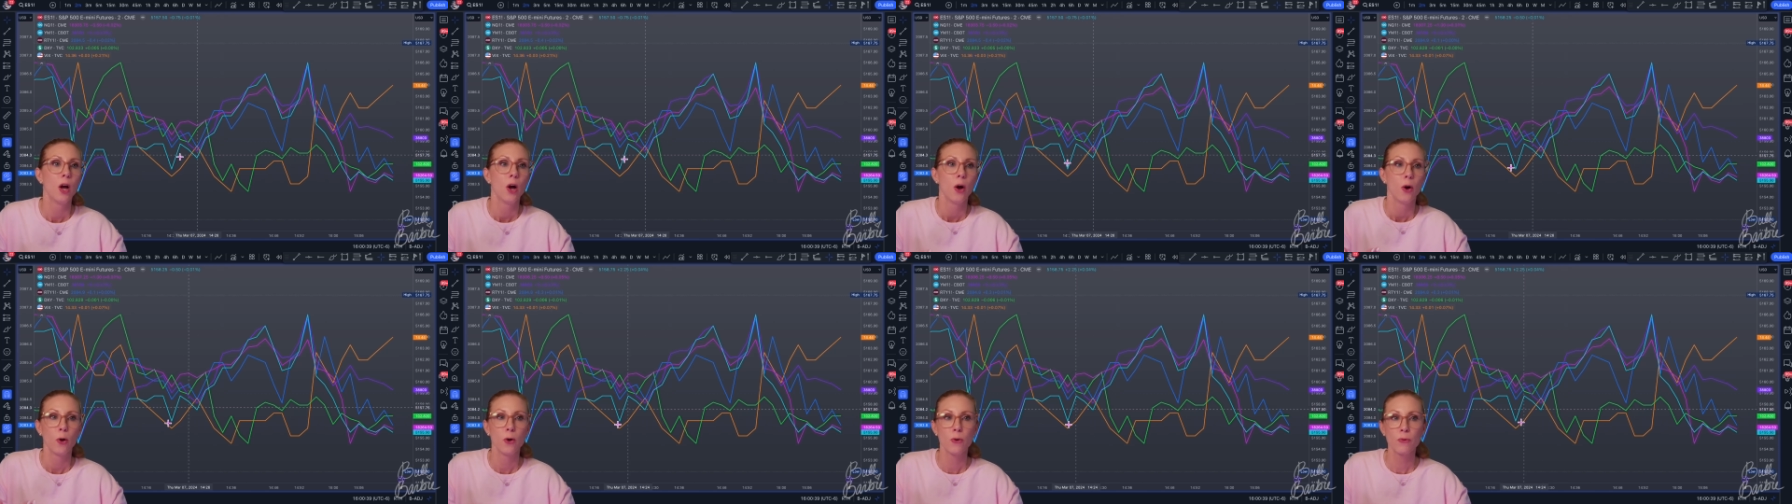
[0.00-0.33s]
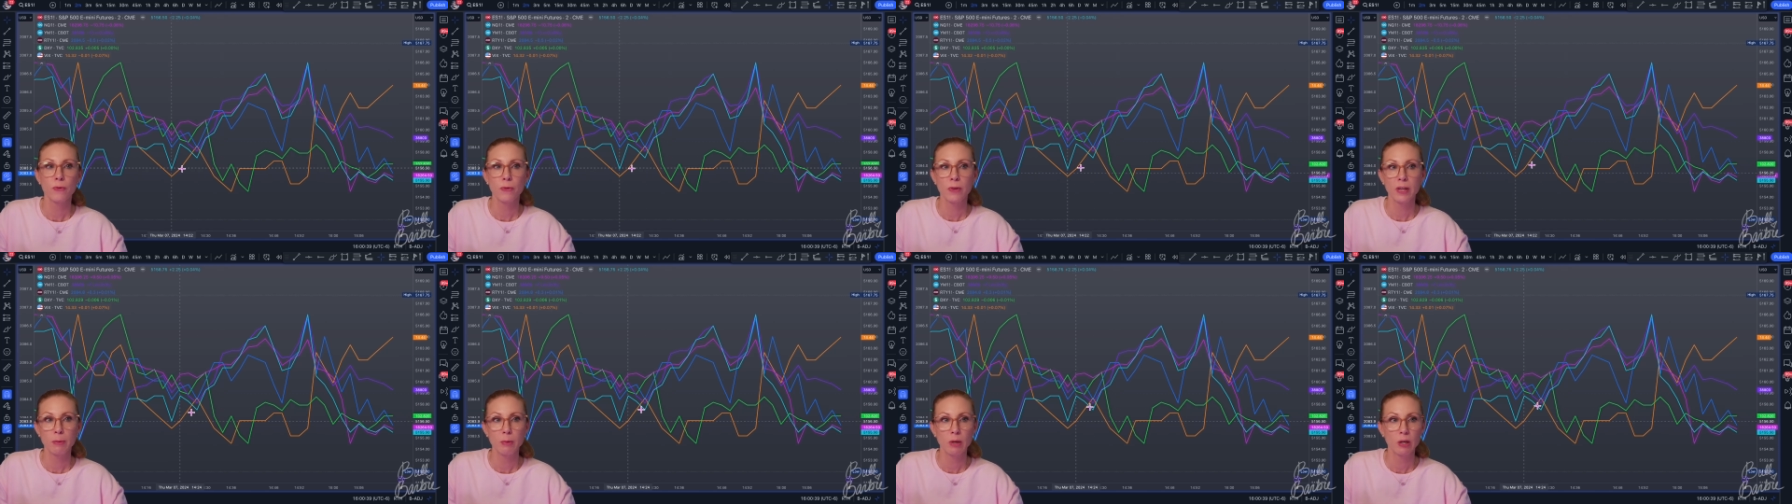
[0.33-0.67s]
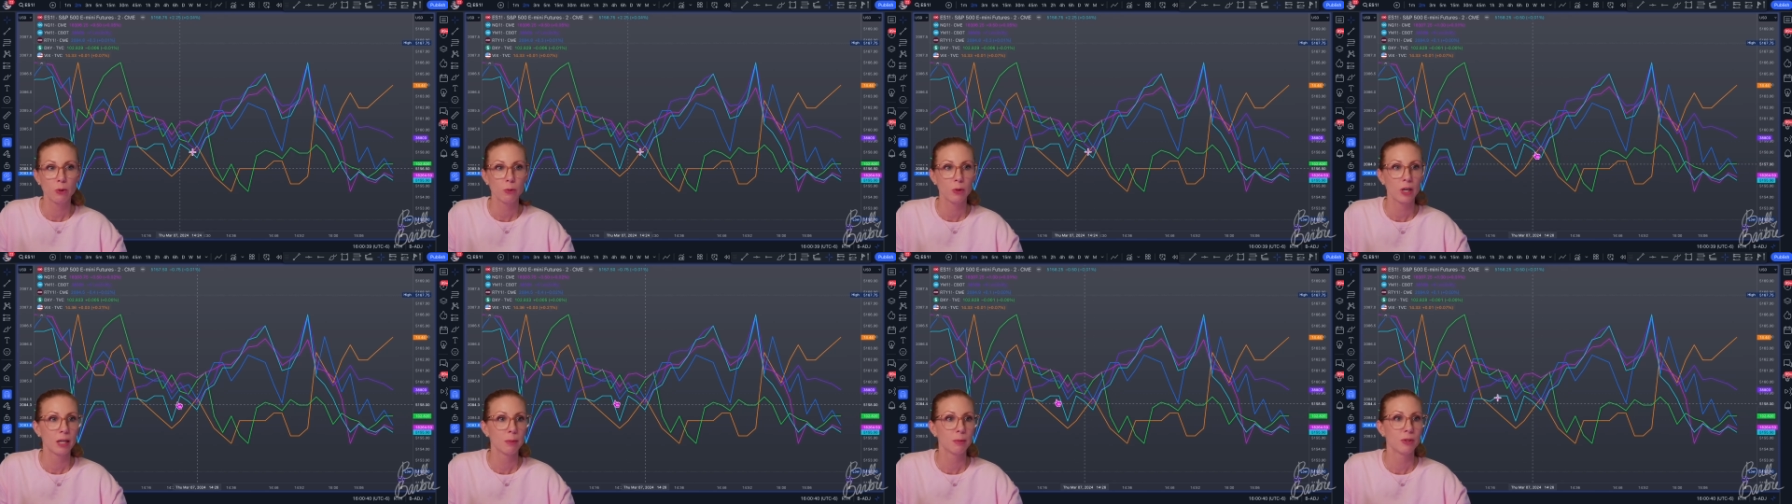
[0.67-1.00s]
Hopefully we
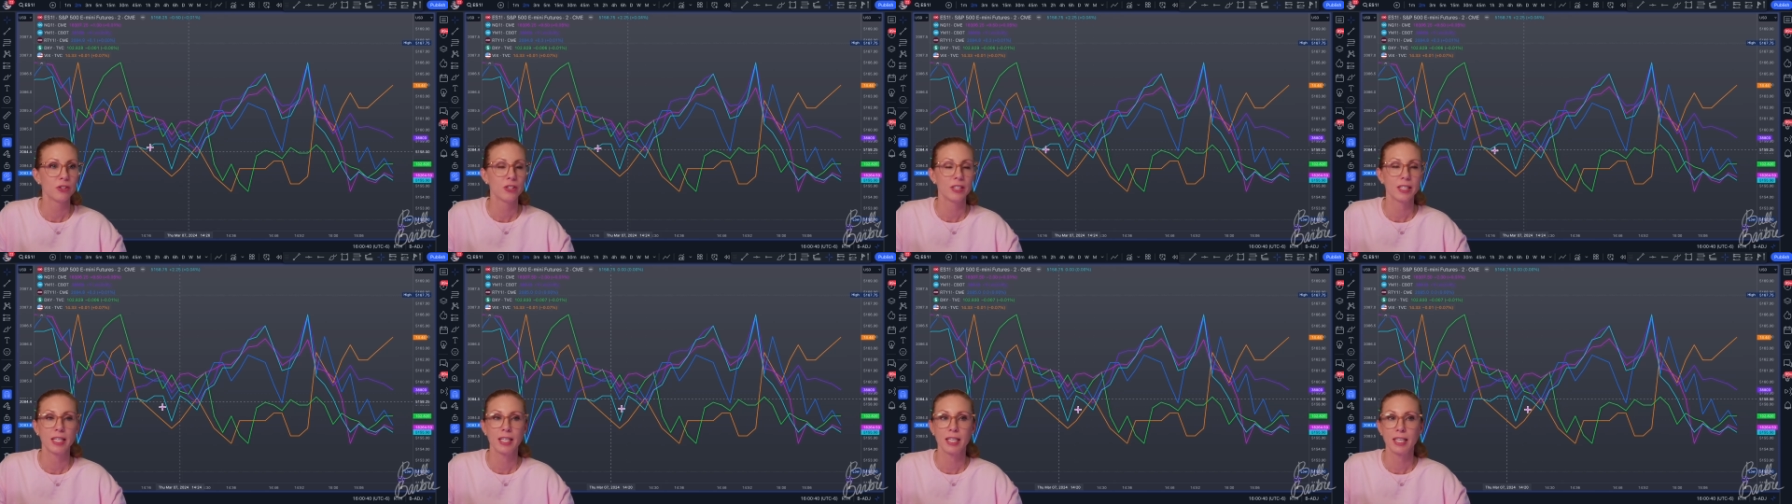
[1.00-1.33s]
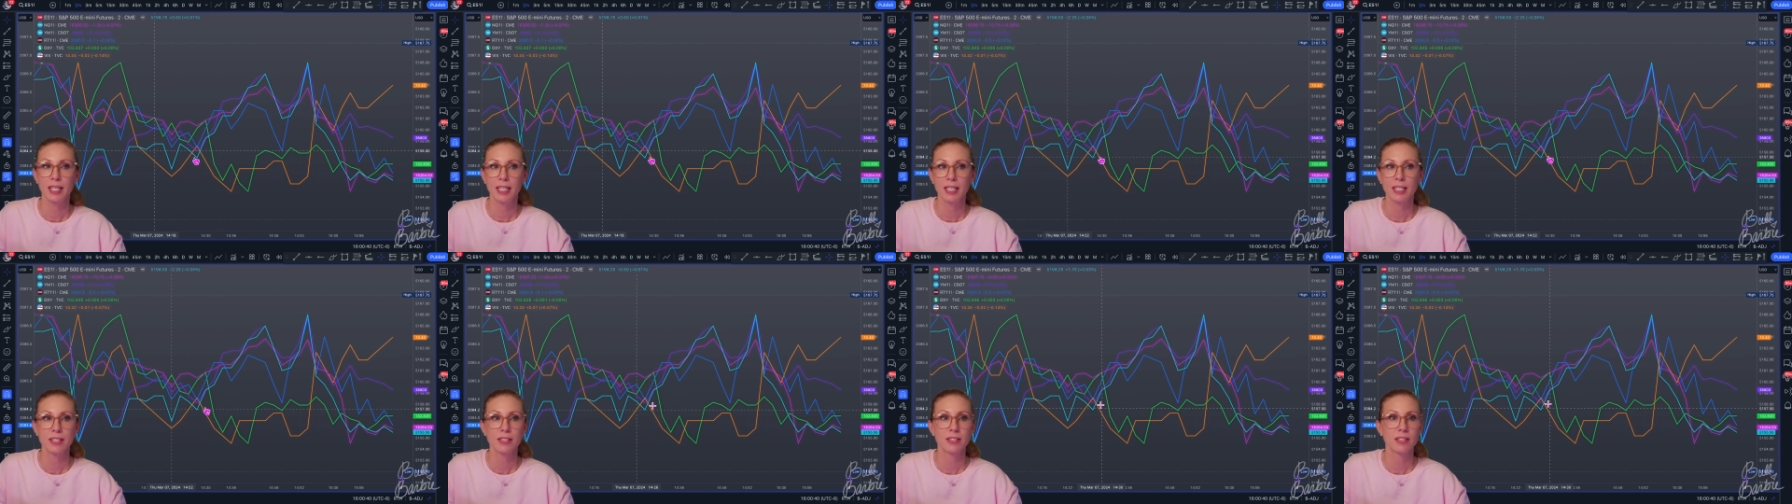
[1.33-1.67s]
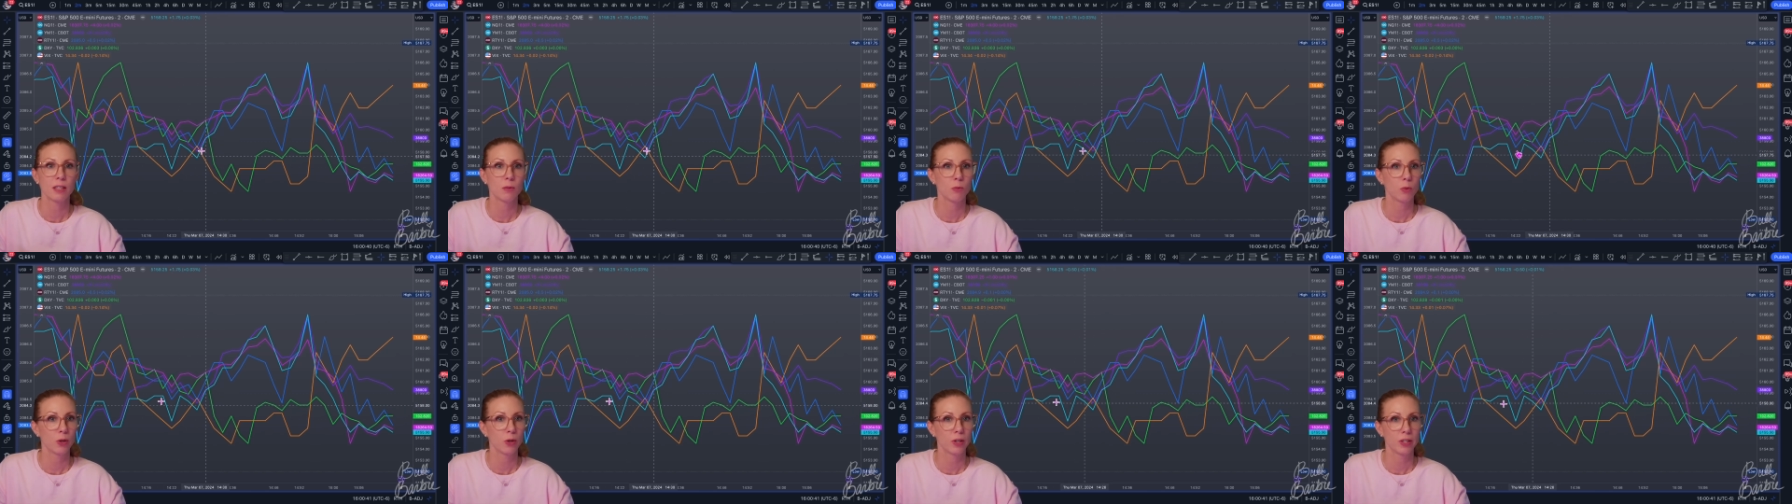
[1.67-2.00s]
were able to get in
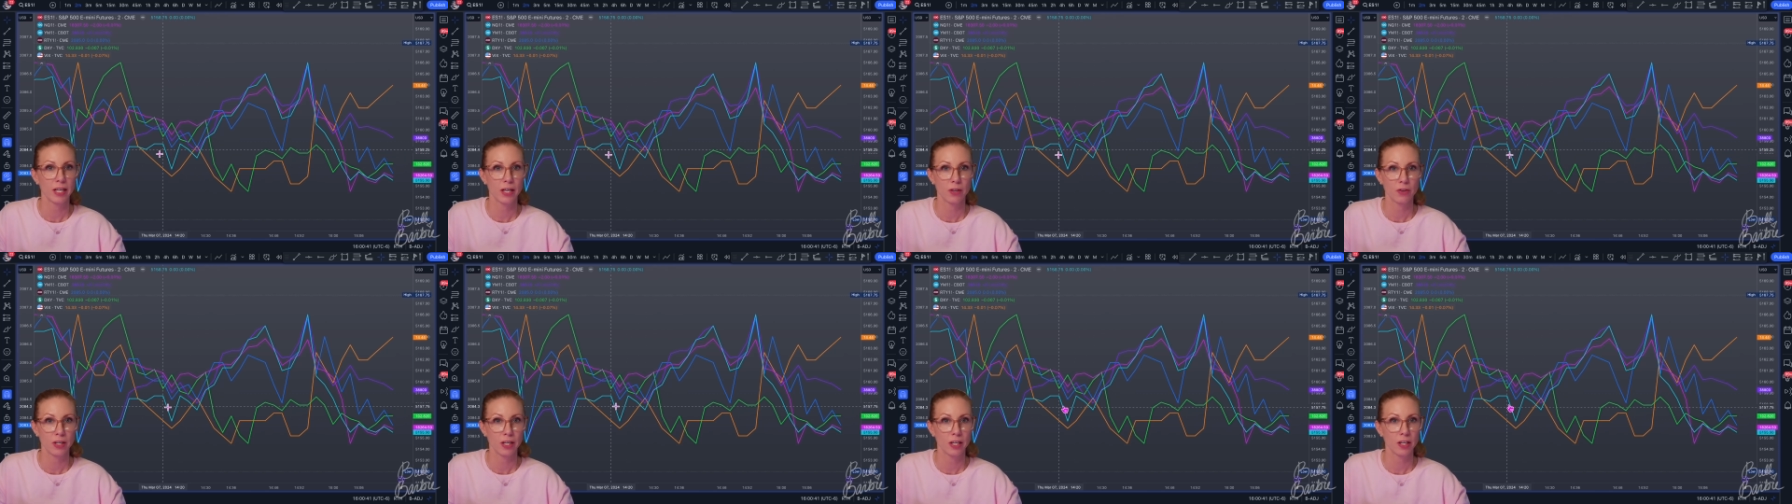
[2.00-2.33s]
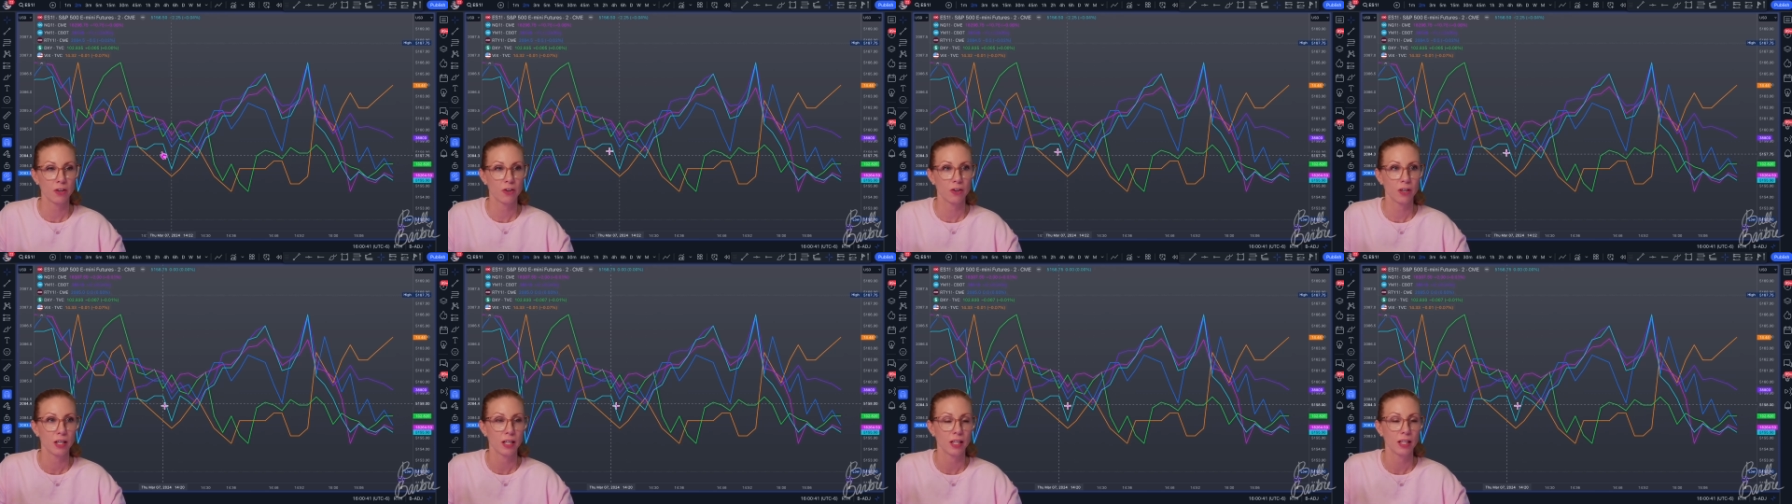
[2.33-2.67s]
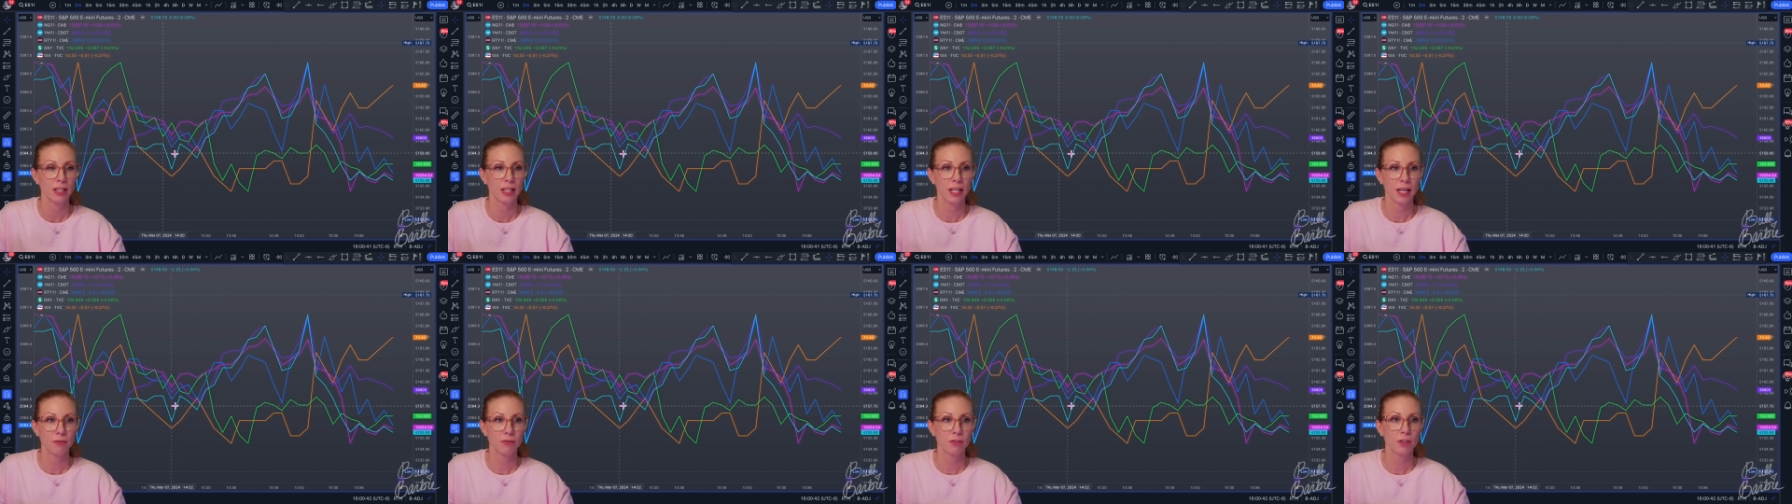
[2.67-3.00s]
somewhere down here at a
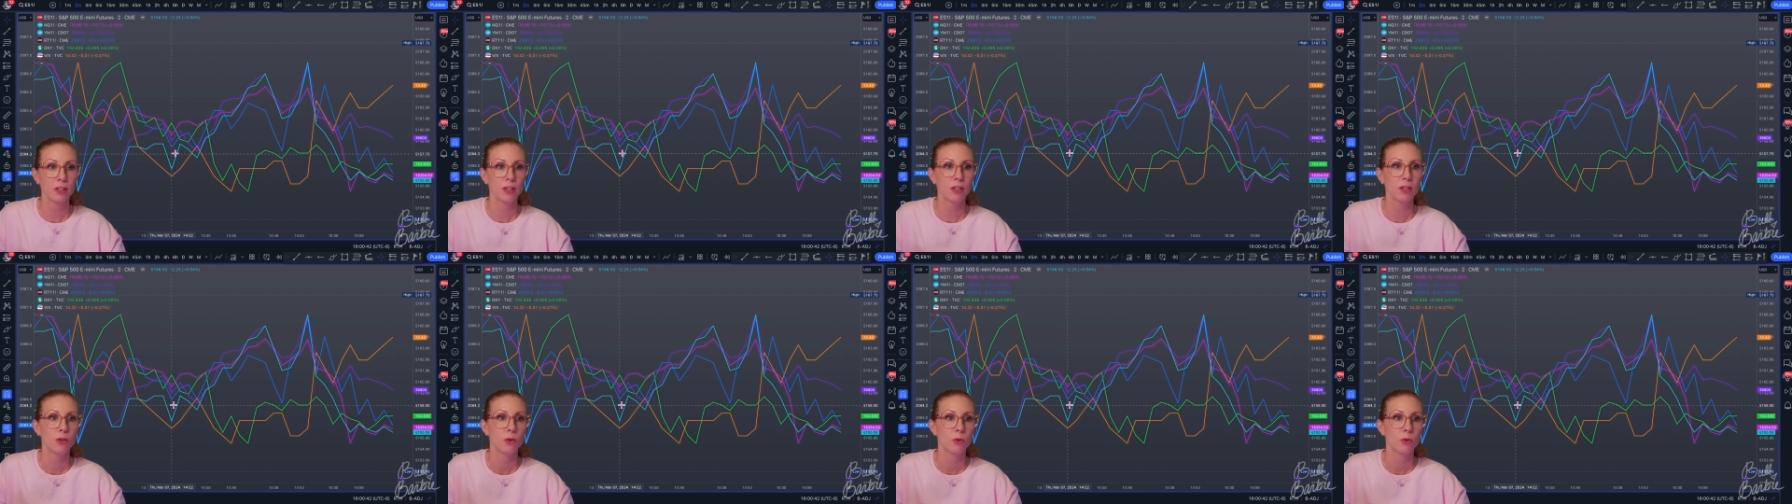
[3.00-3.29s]
level